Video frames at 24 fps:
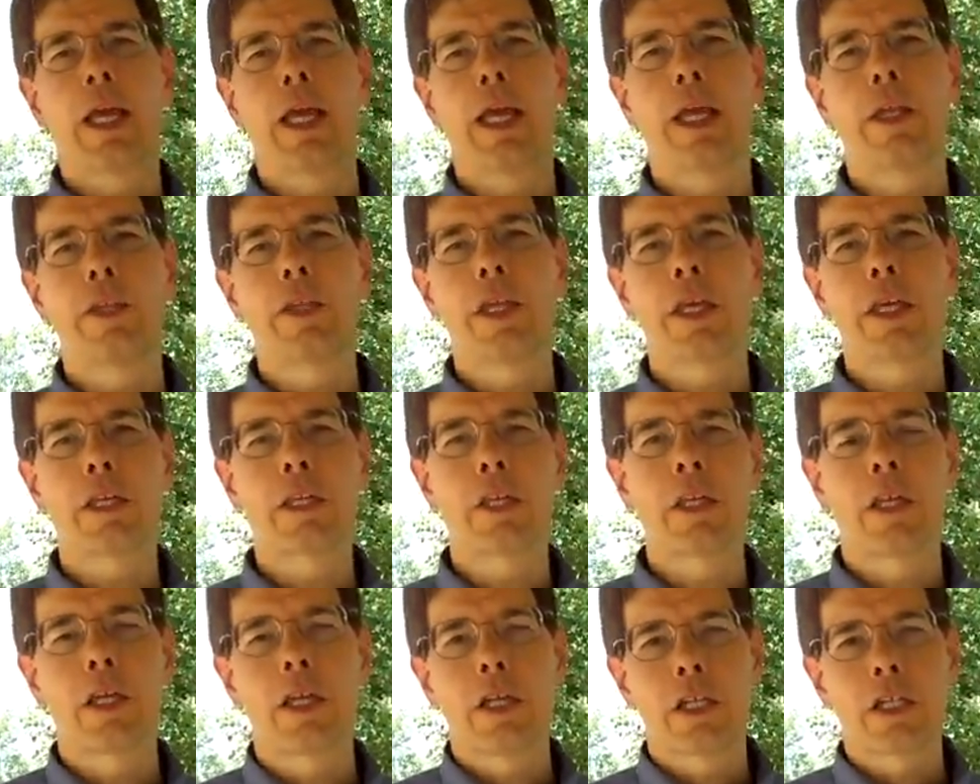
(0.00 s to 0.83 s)
and
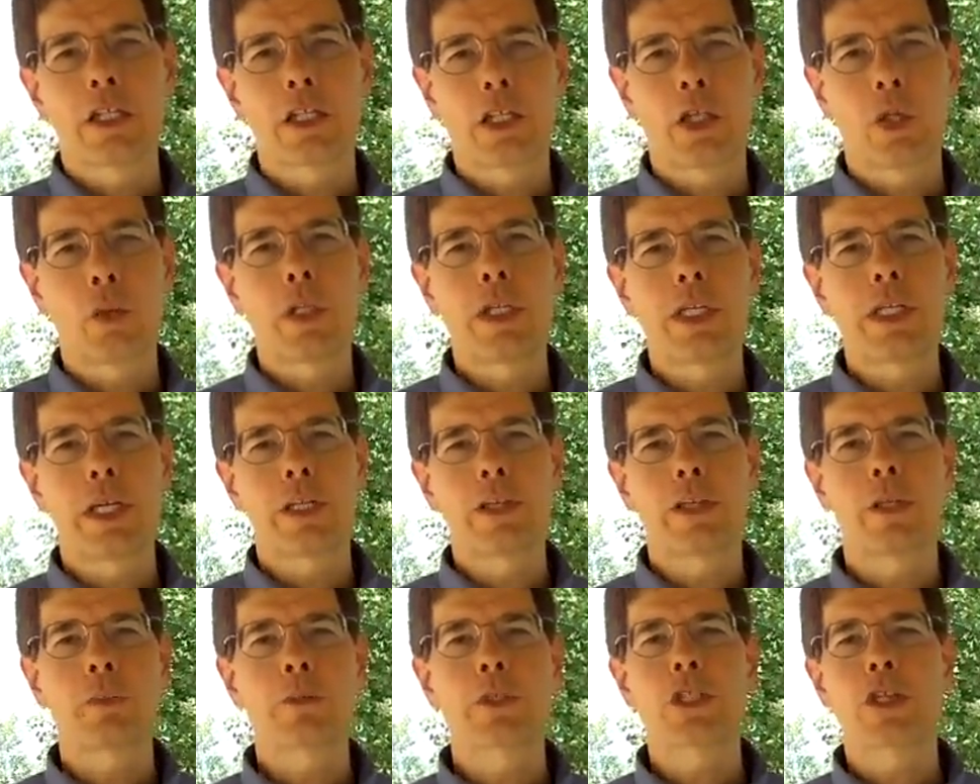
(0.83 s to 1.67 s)
then slowly
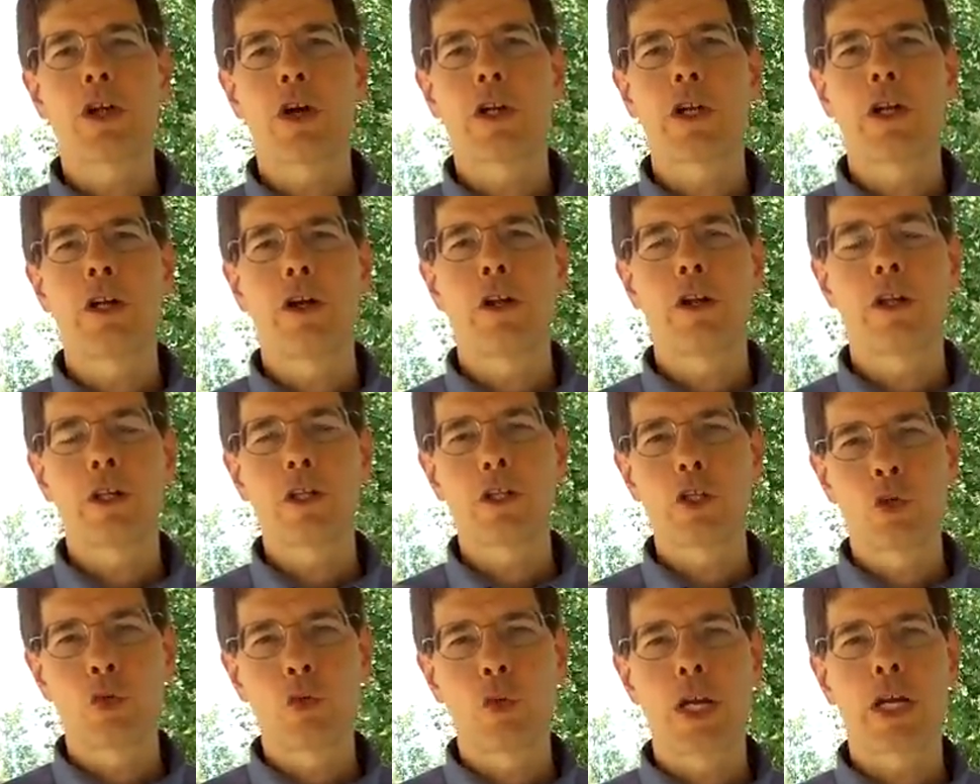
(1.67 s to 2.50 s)
get them started on
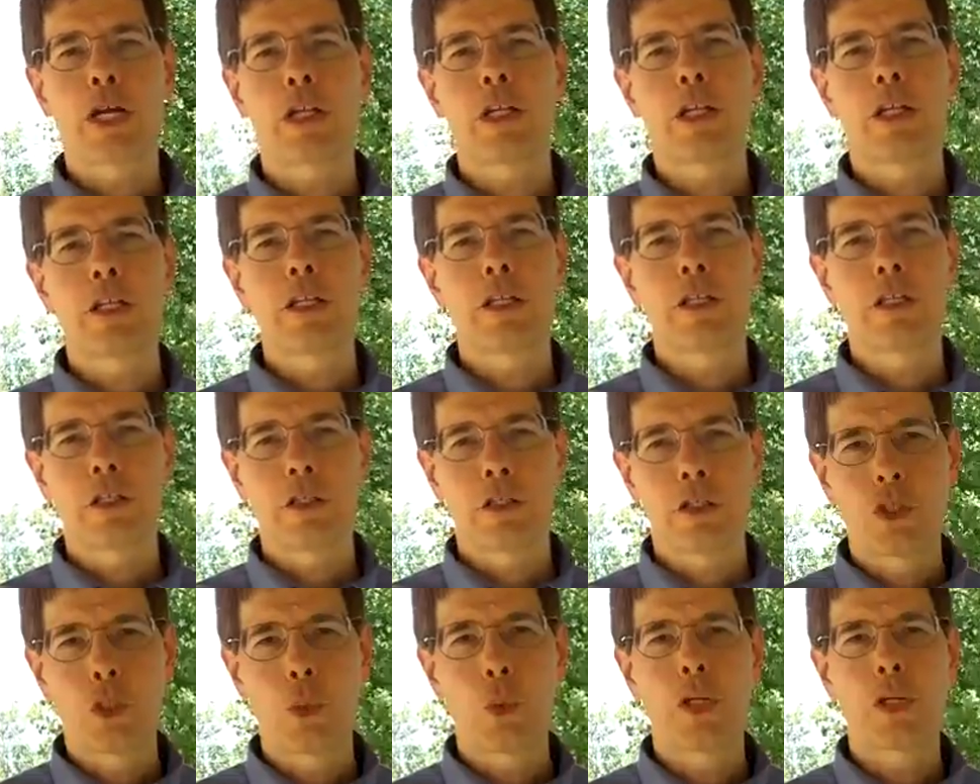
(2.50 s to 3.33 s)
directly
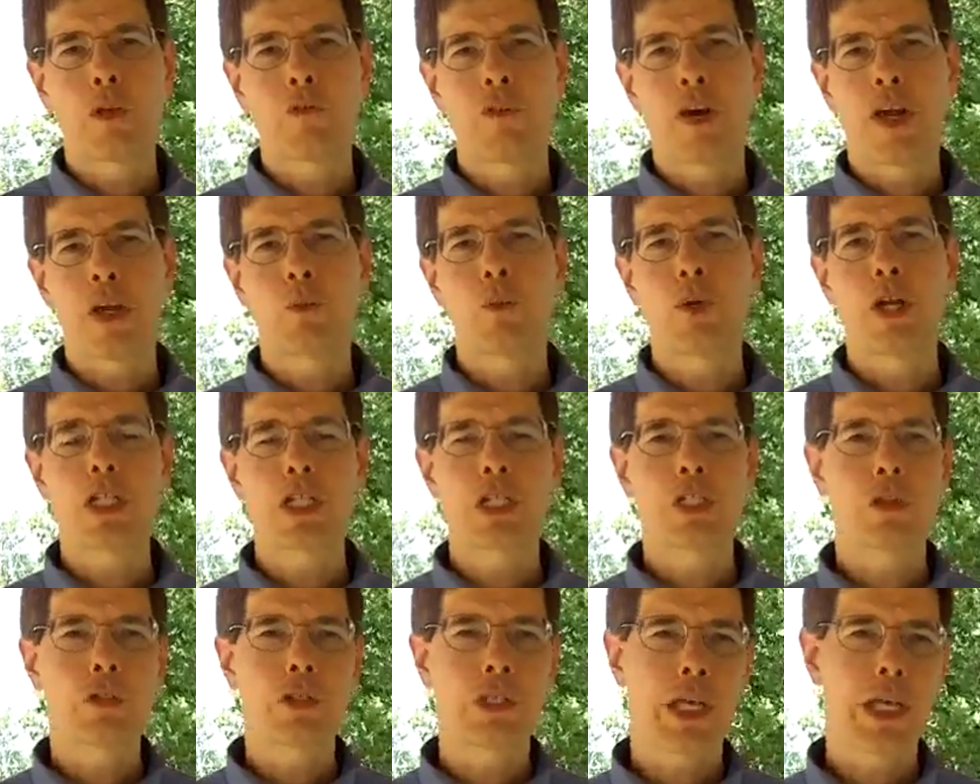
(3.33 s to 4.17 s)
doing
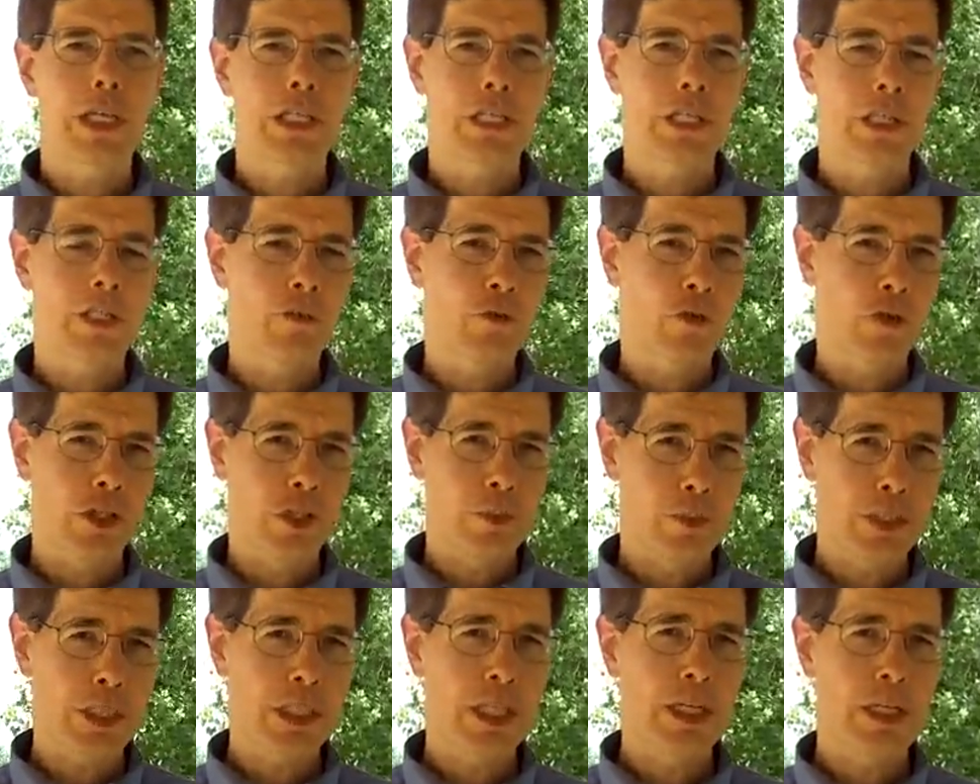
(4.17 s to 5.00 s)
vibrational testing for
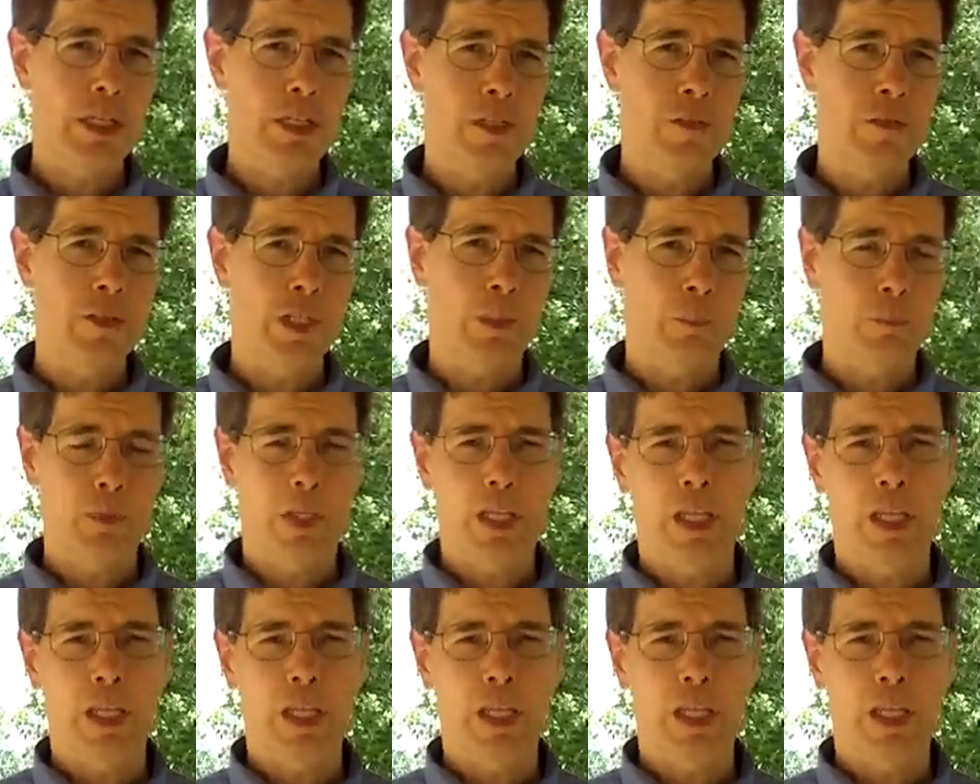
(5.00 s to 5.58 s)
themselves.